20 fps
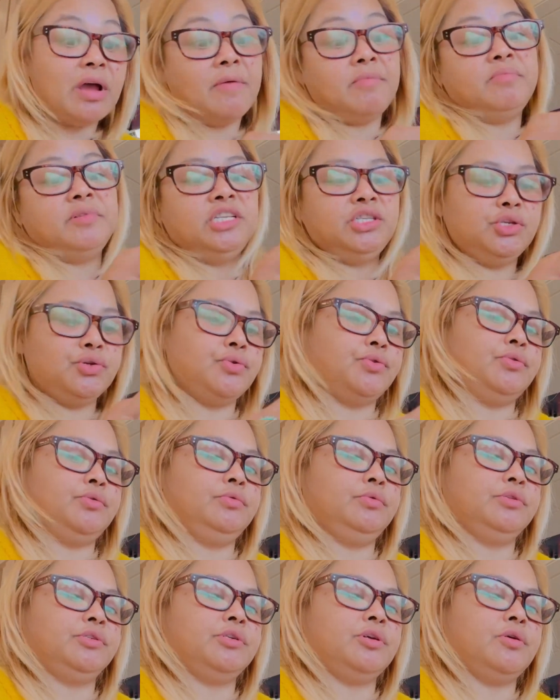been through.
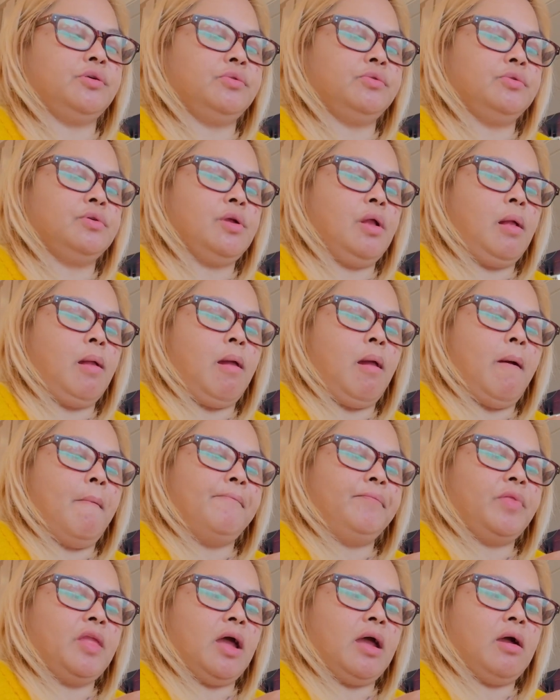So
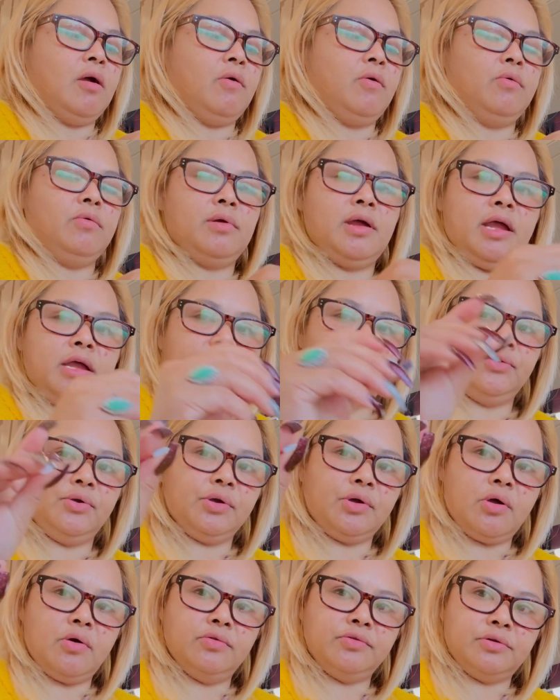now
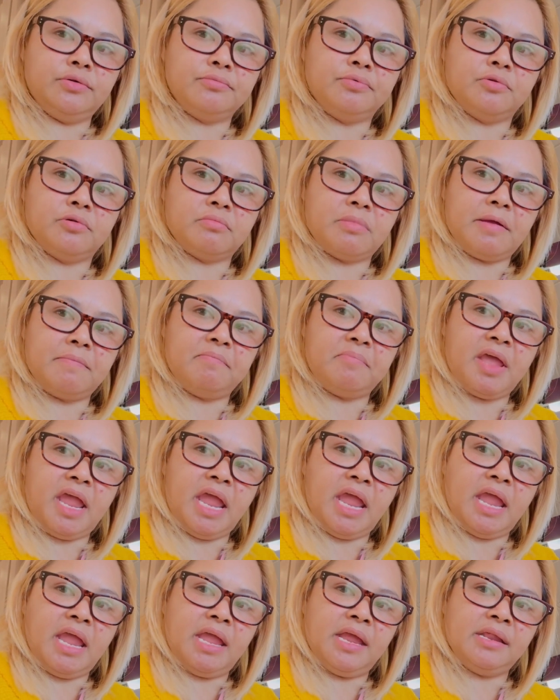hydrocodone for my
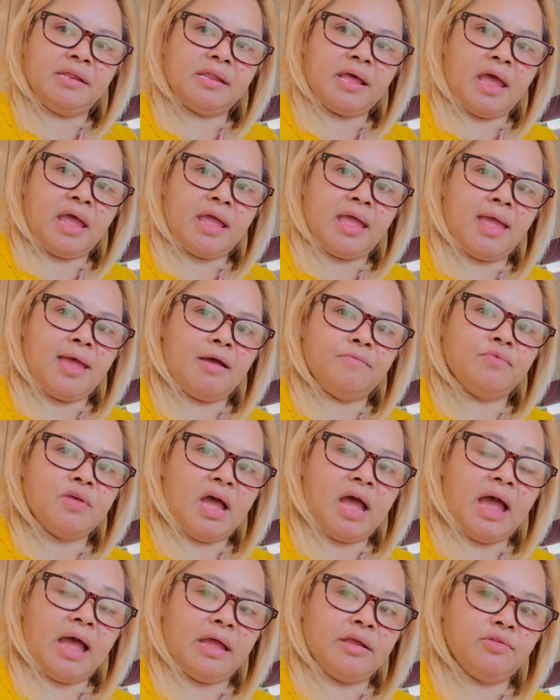pain. I have the
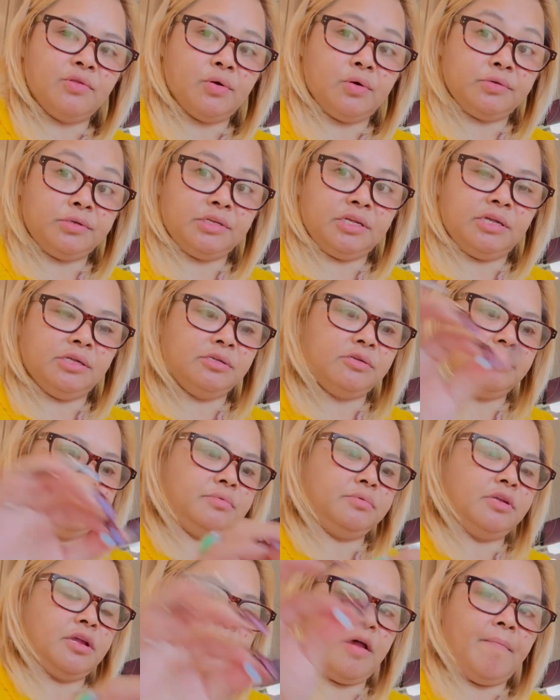high dosage of
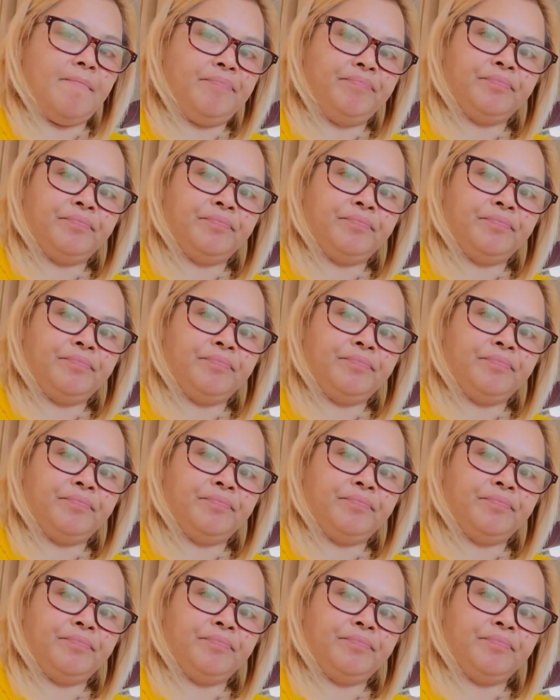the